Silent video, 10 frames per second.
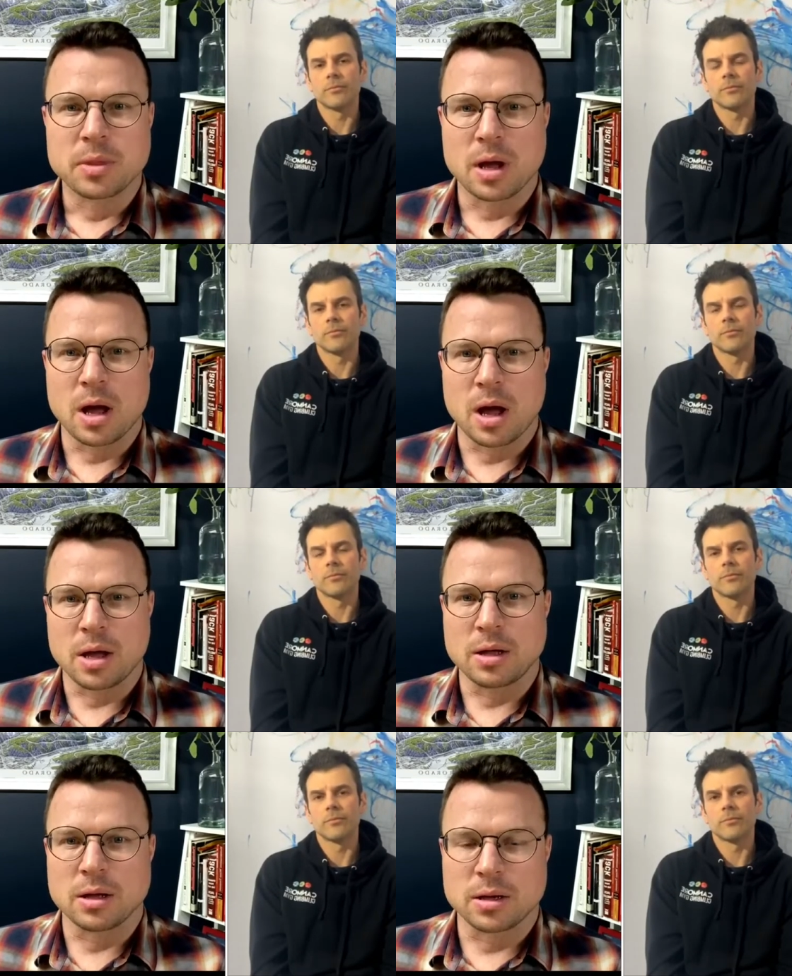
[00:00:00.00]
Speaker 1: I
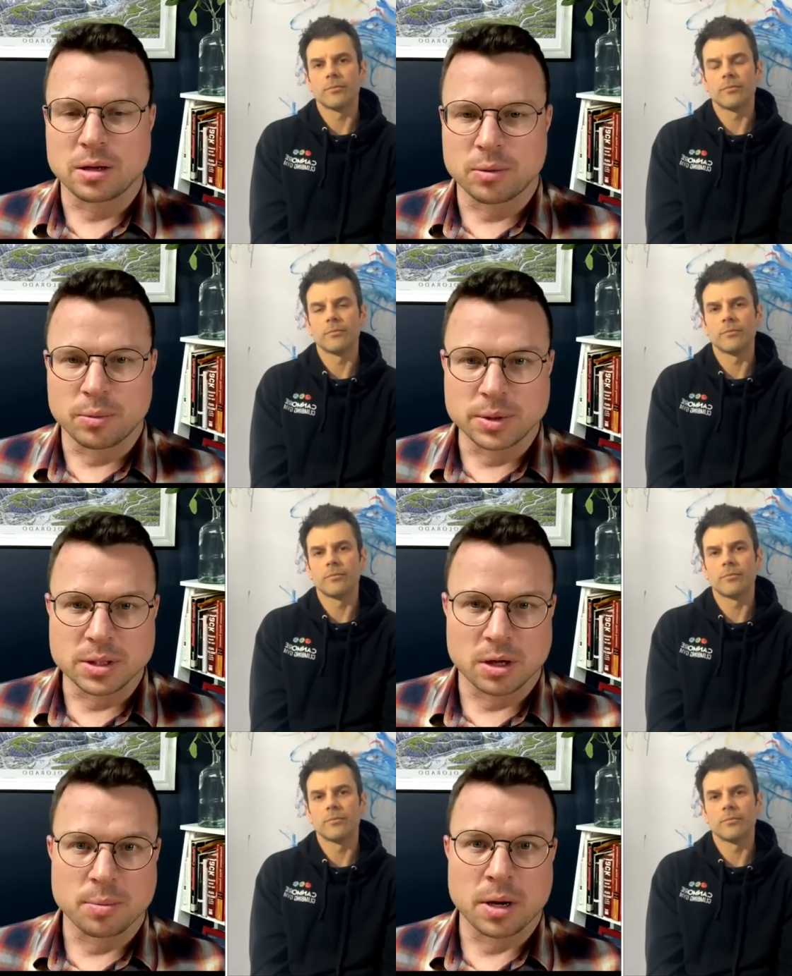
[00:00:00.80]
we
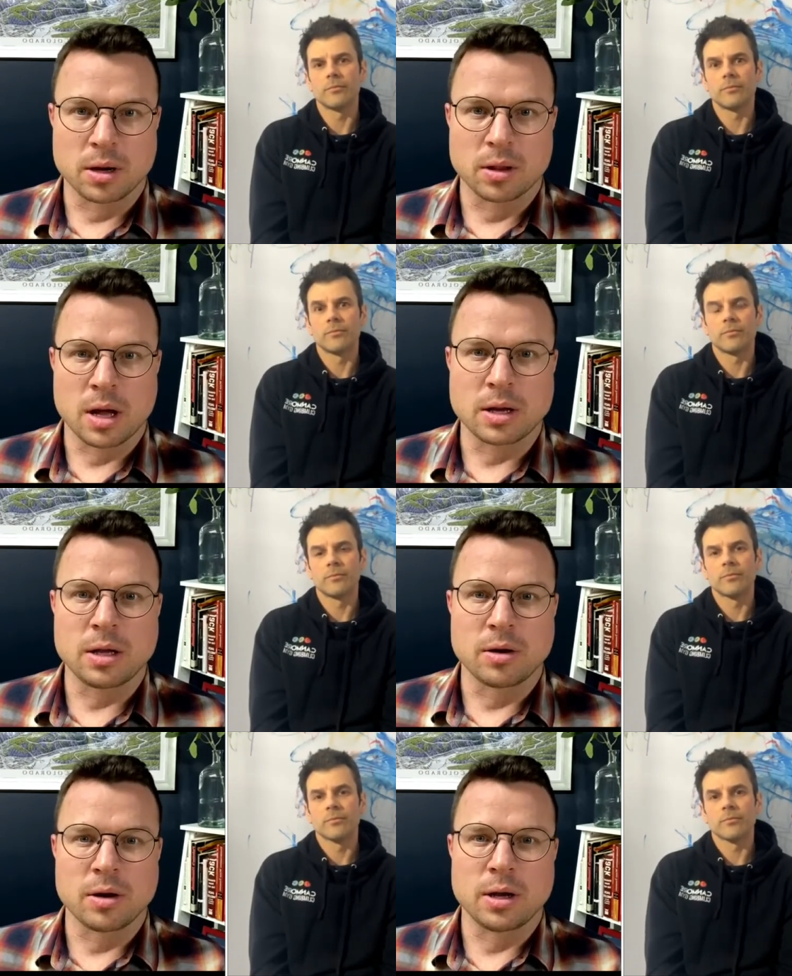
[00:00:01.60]
talk about it a lot
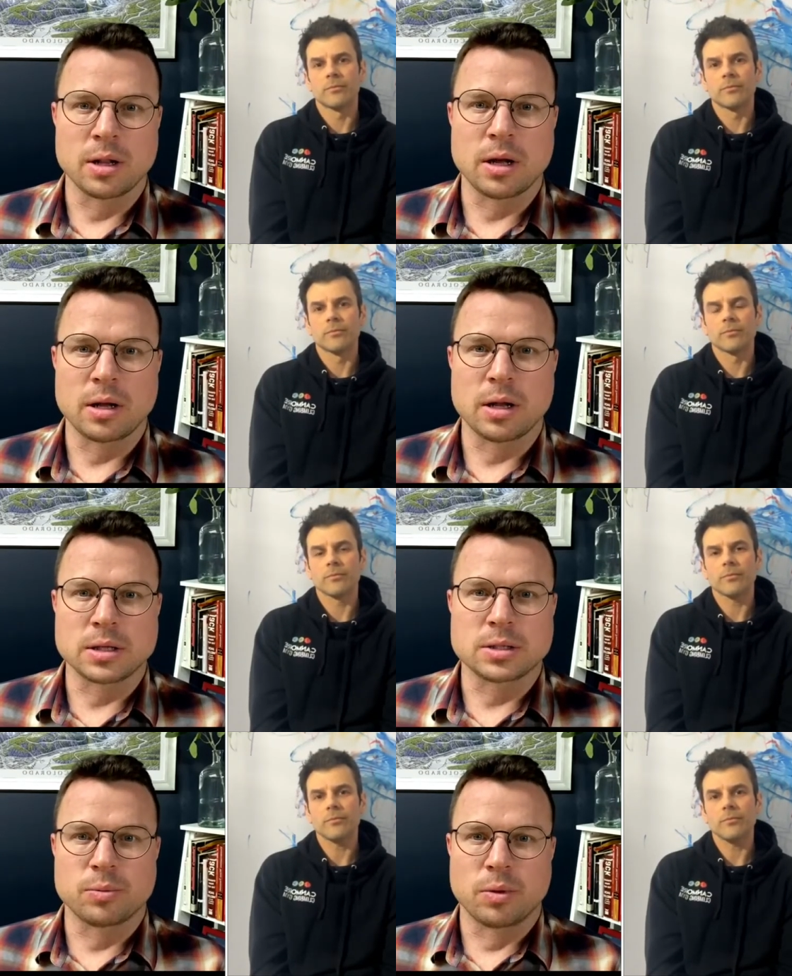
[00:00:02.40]
here and and
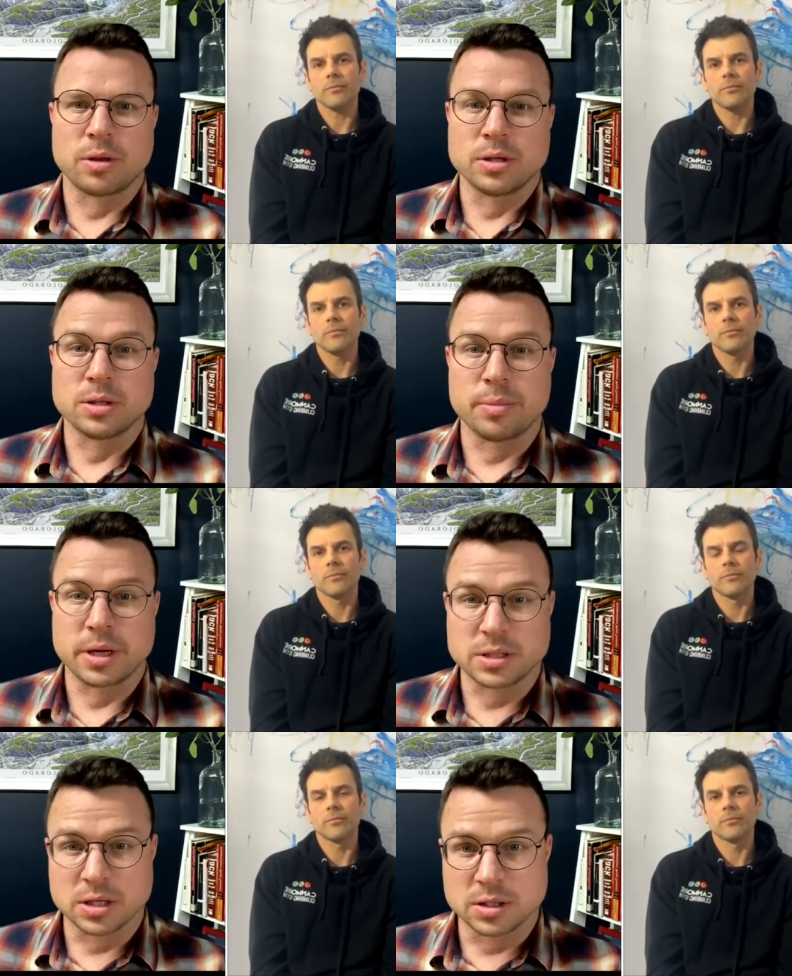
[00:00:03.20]
that's one of the things that makes
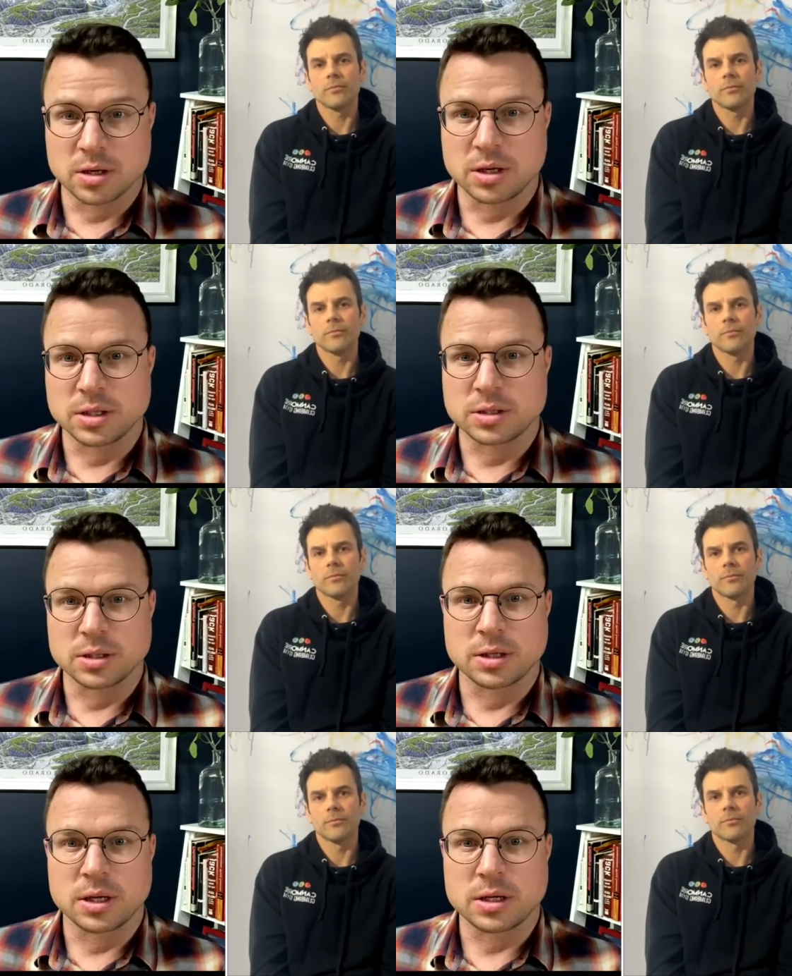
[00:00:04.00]
us good is
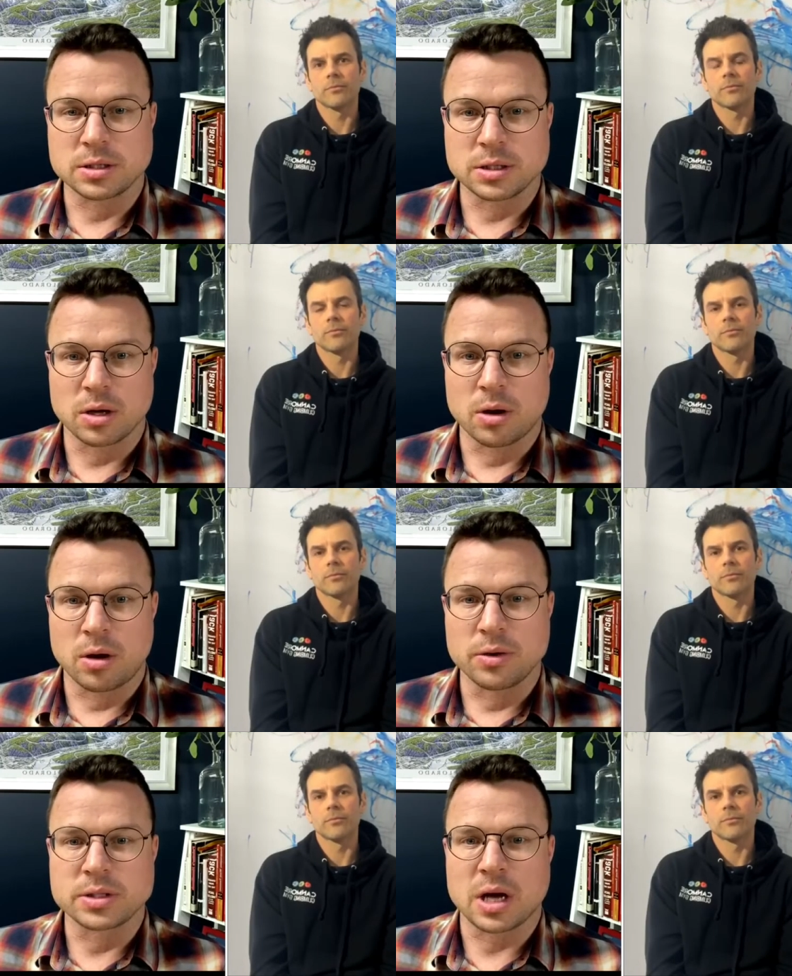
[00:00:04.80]
is all
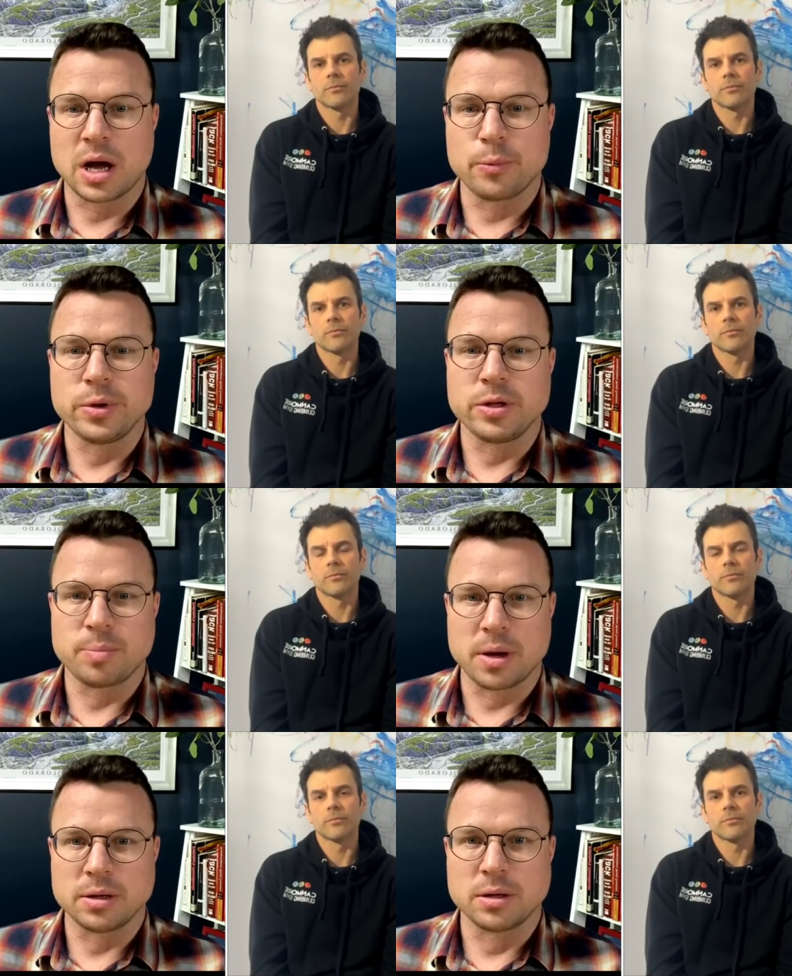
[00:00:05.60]
the time we
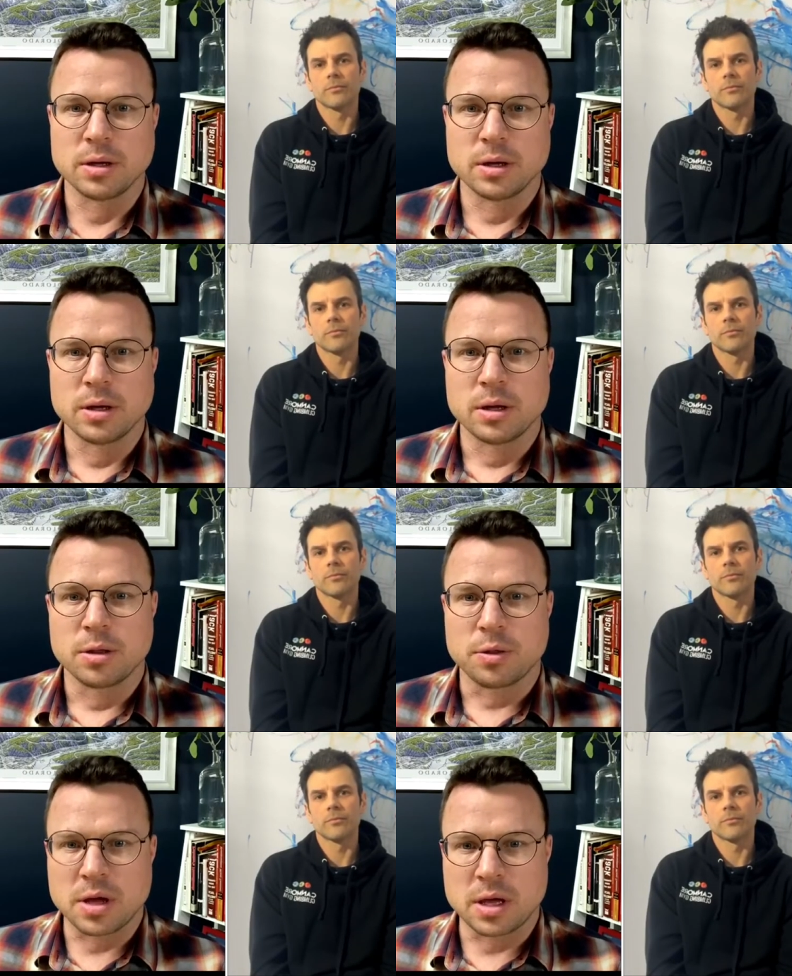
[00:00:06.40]
spend
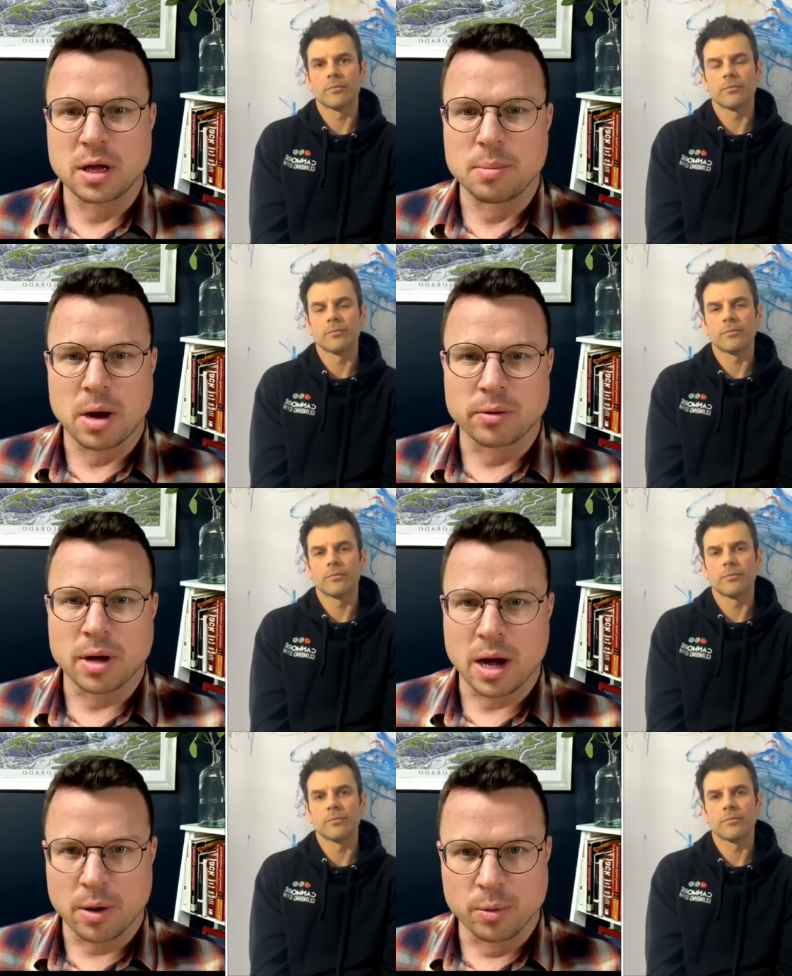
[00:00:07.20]
thinking about
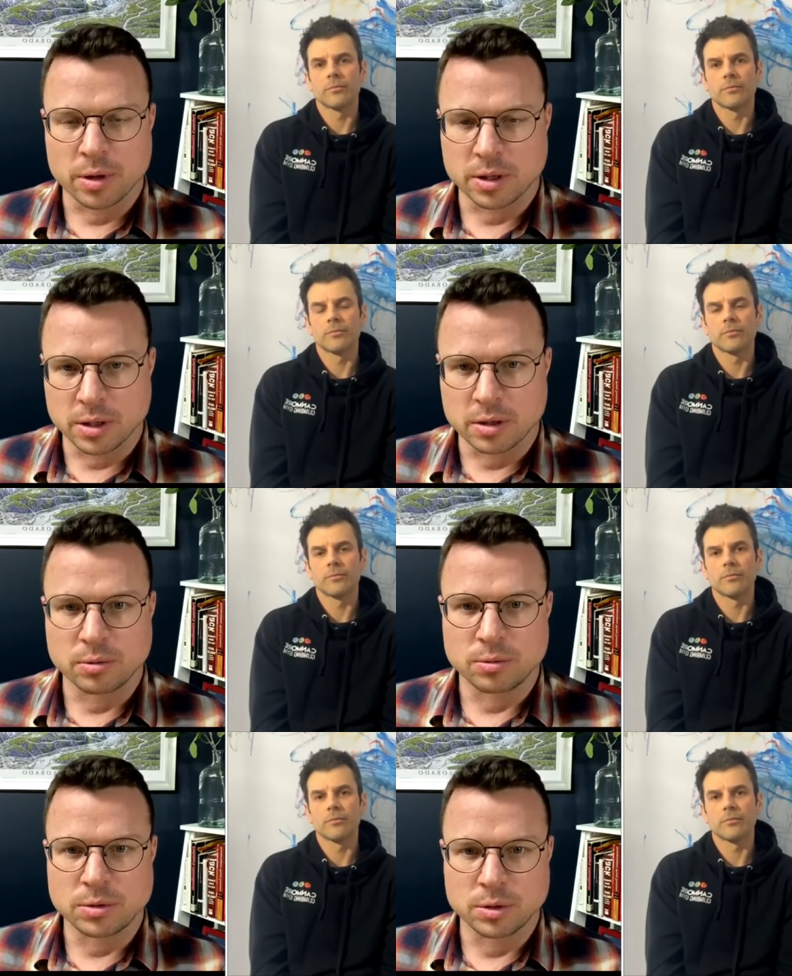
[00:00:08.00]
how we're going to go
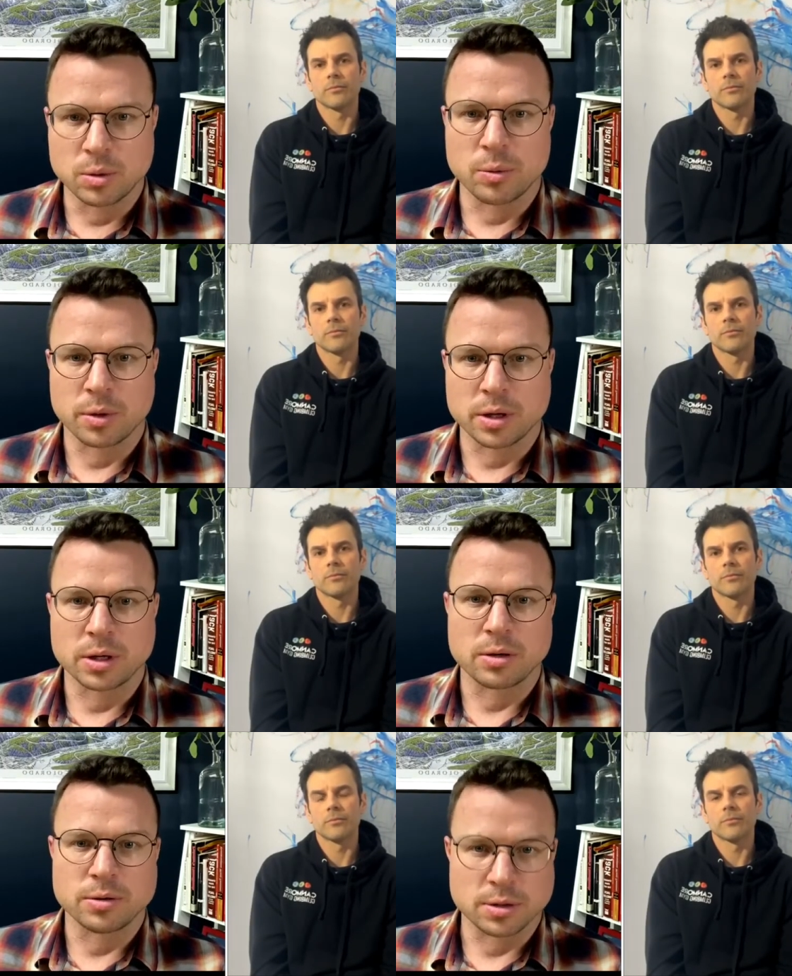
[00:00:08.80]
do what we're going to go
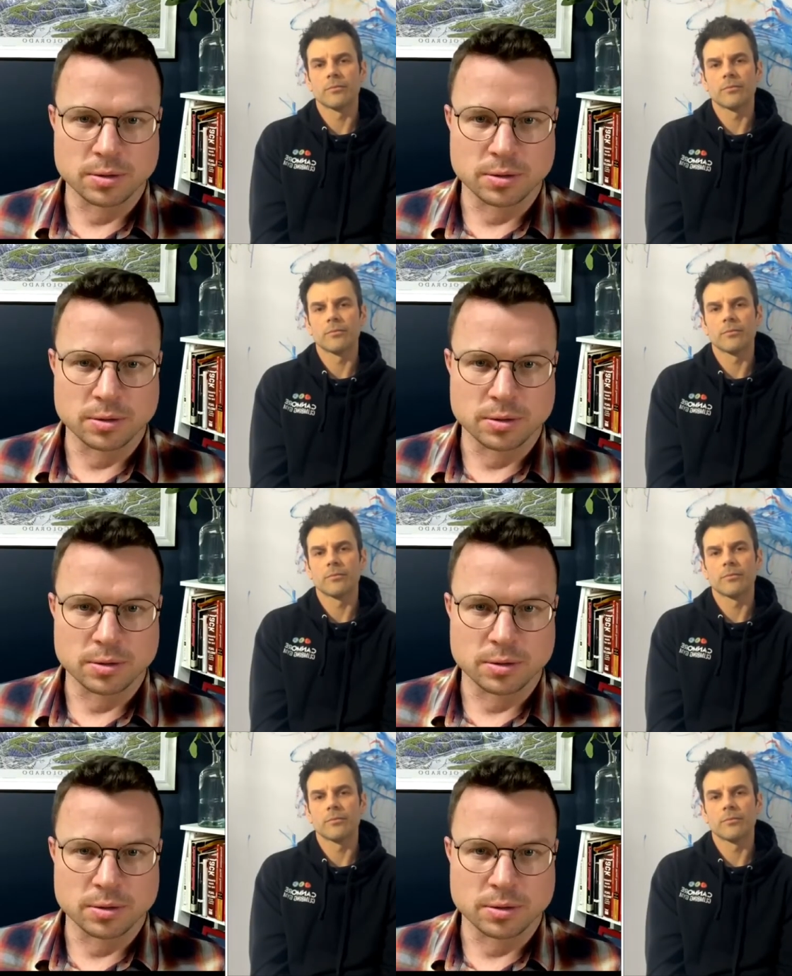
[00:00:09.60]
do